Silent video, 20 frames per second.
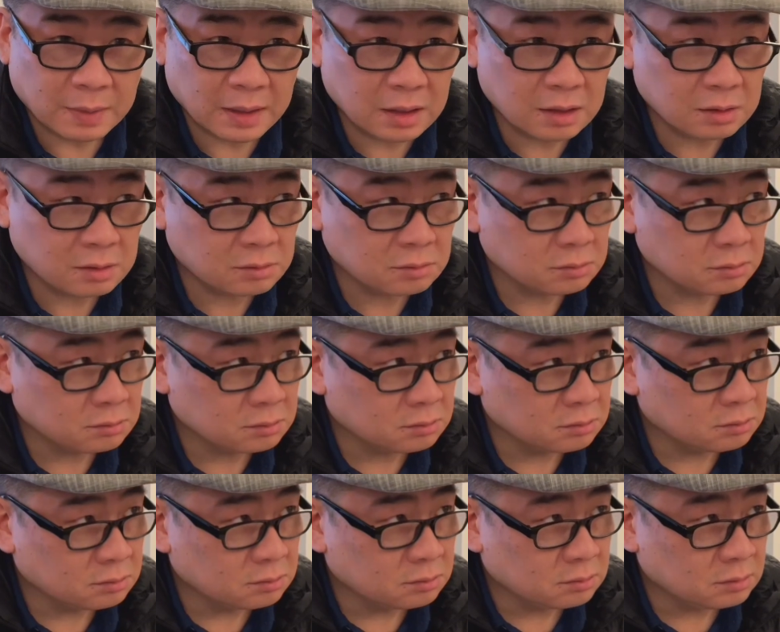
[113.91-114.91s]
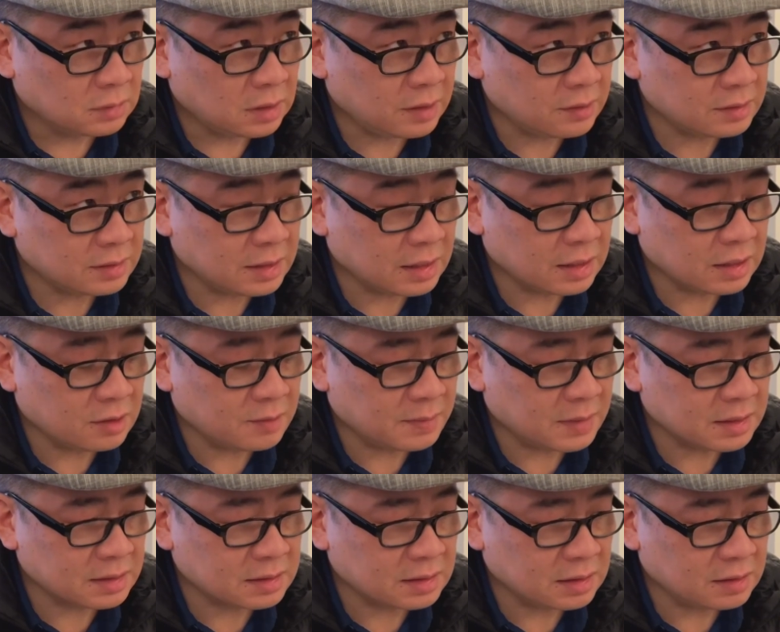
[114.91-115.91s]
and I was thinking to
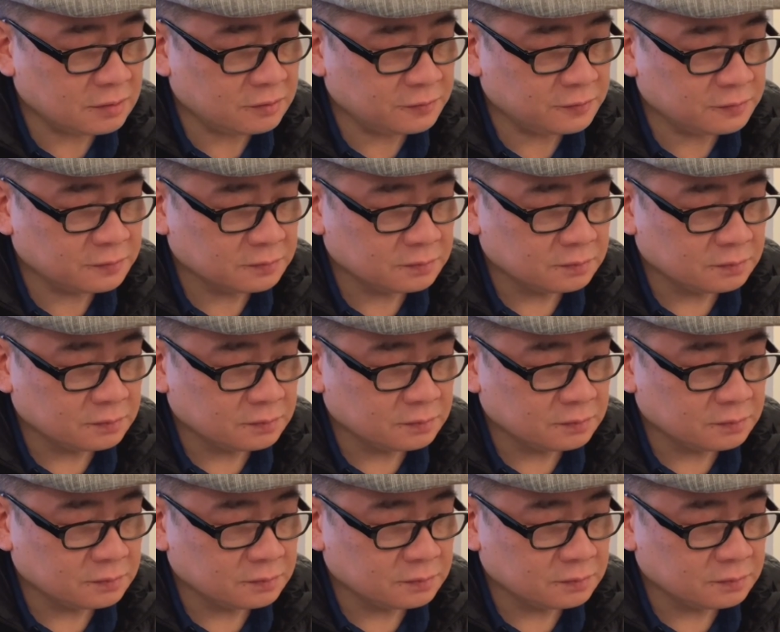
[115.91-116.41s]
myself,